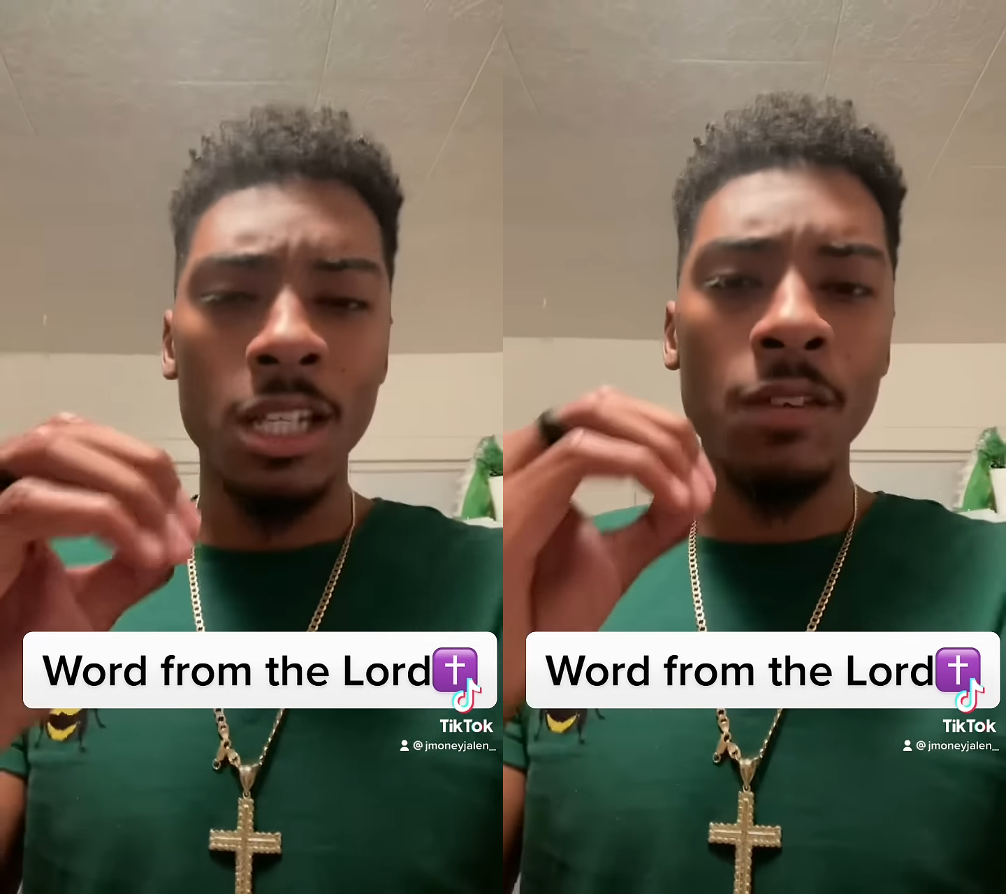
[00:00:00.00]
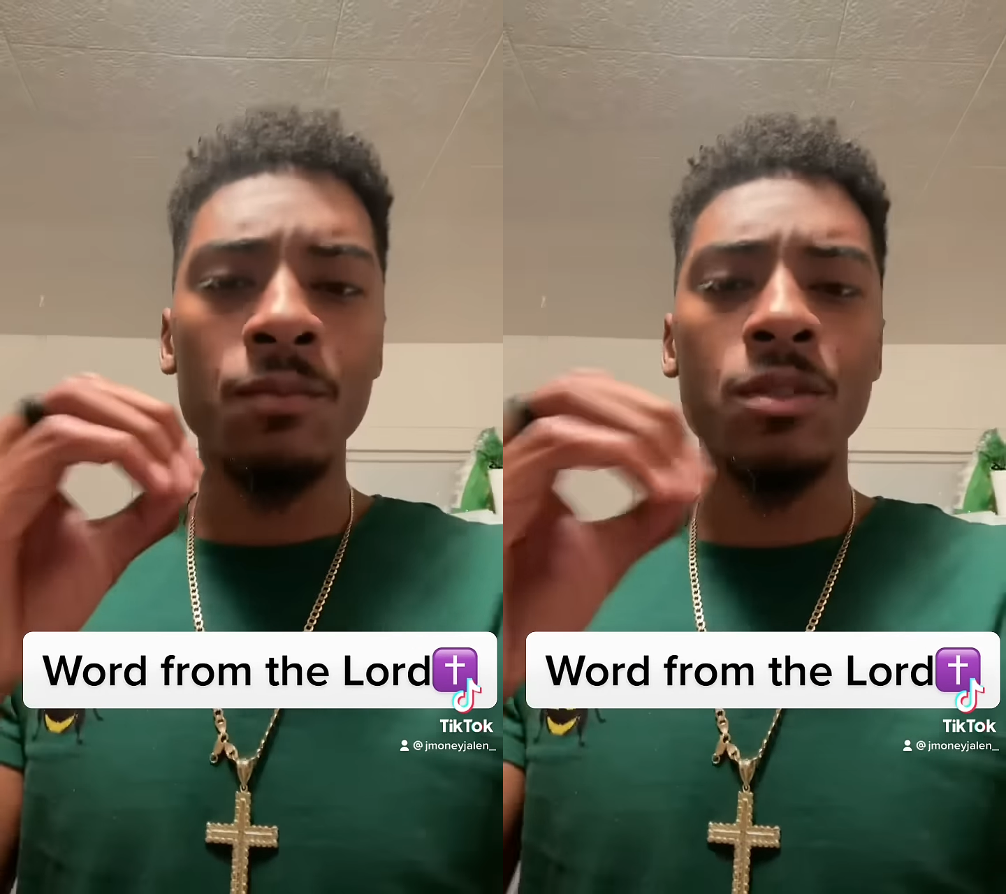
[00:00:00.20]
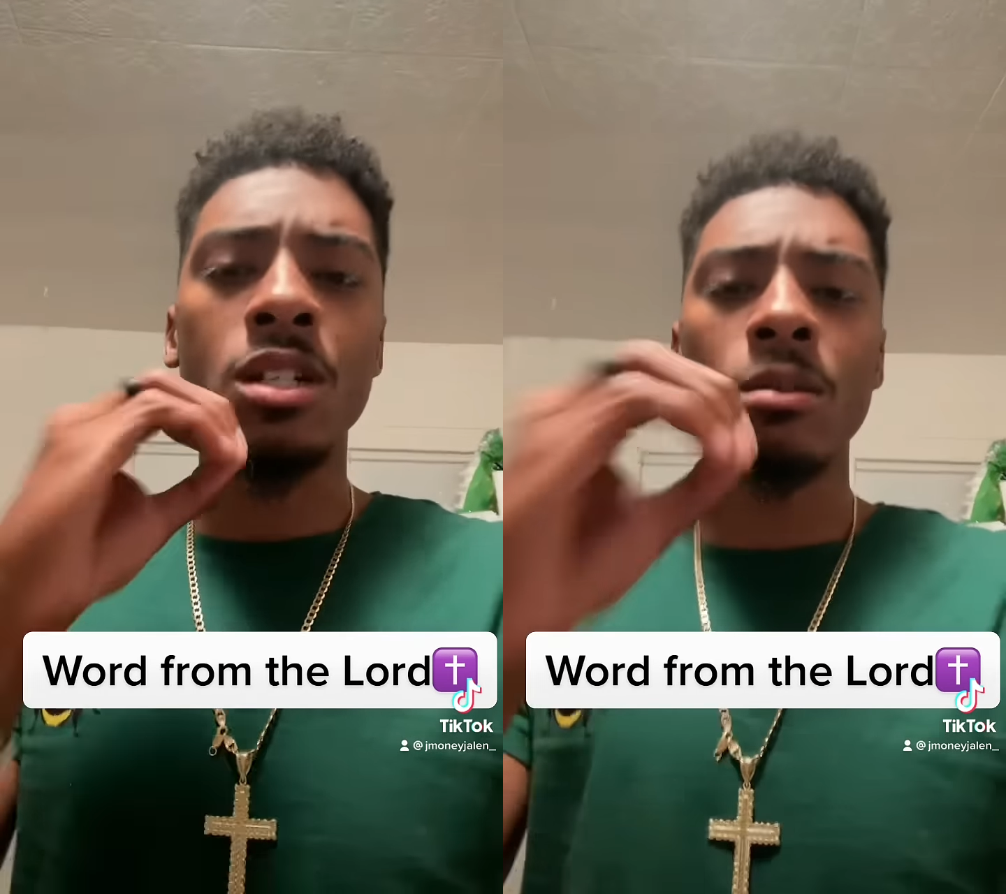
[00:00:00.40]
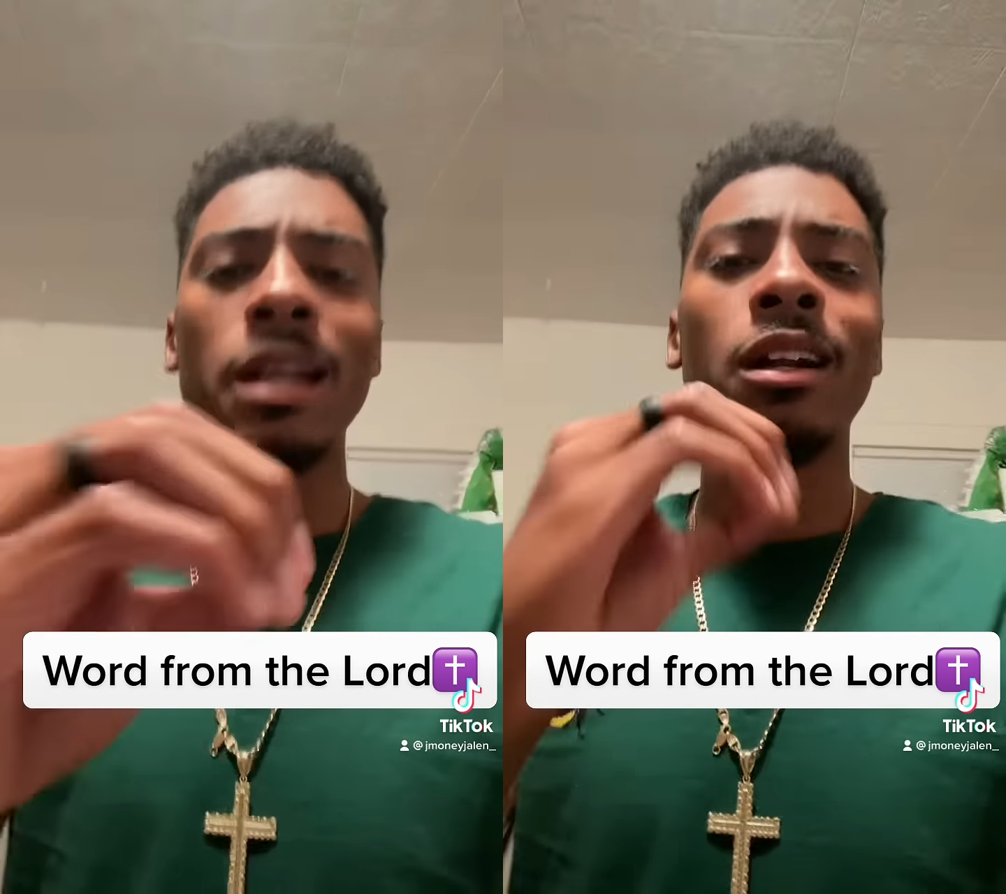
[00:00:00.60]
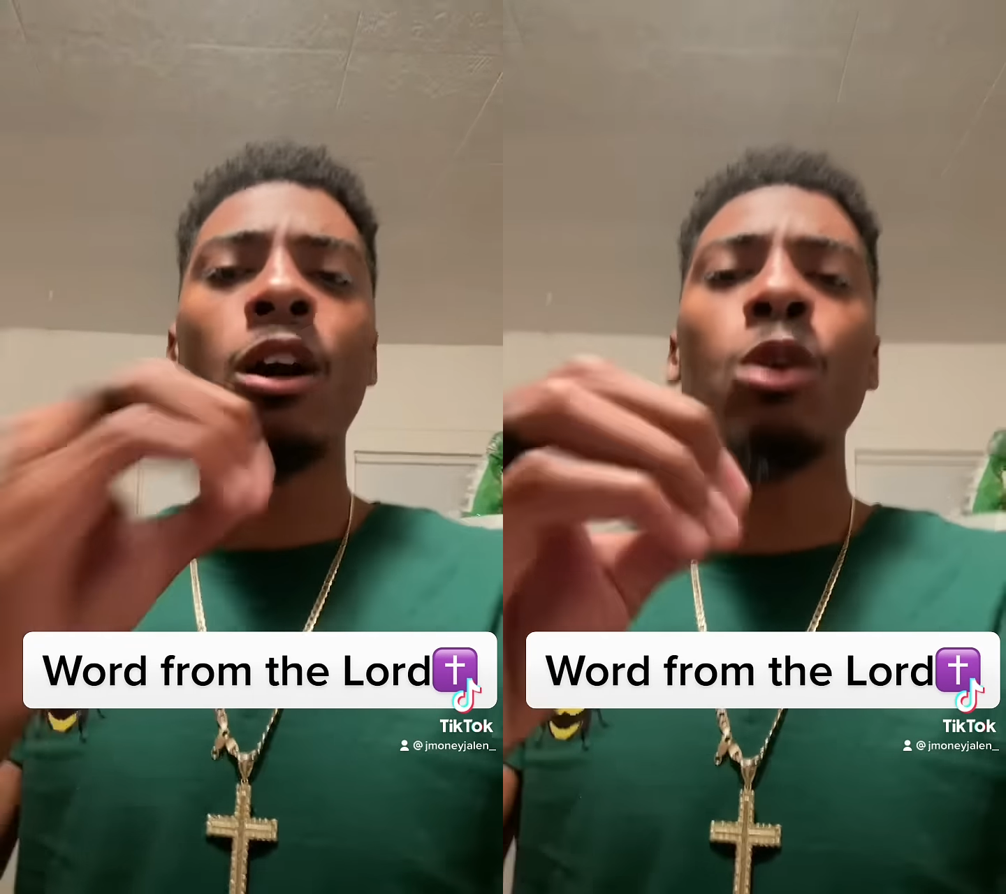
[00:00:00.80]
give them
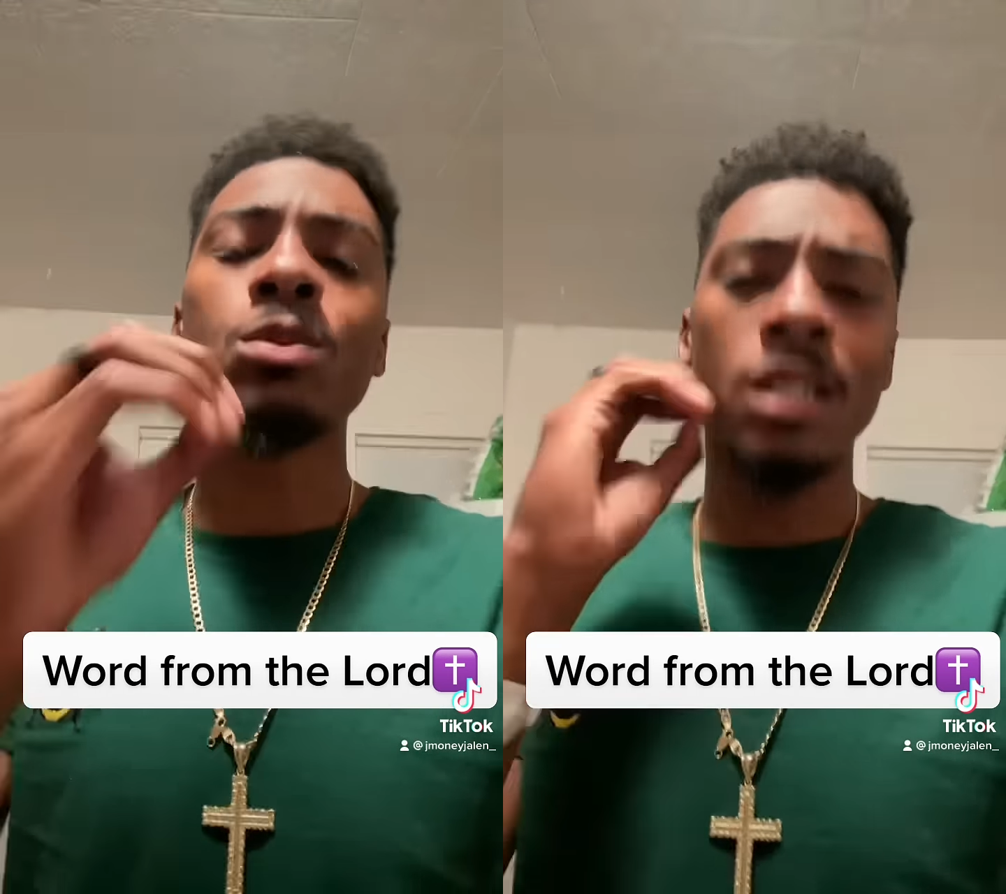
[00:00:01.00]
strength and hope